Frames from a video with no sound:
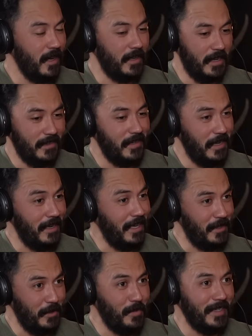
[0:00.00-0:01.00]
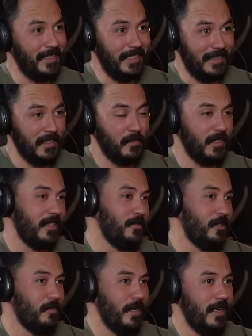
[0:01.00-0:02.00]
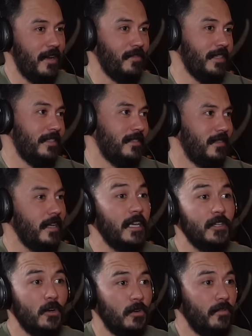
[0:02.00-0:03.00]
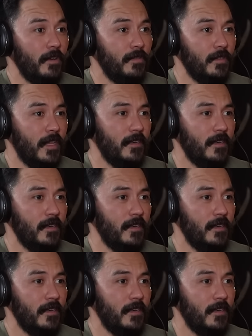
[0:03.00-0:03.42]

again, yeah, like you mentioned, it's something that you should be definitely taking note of. I feel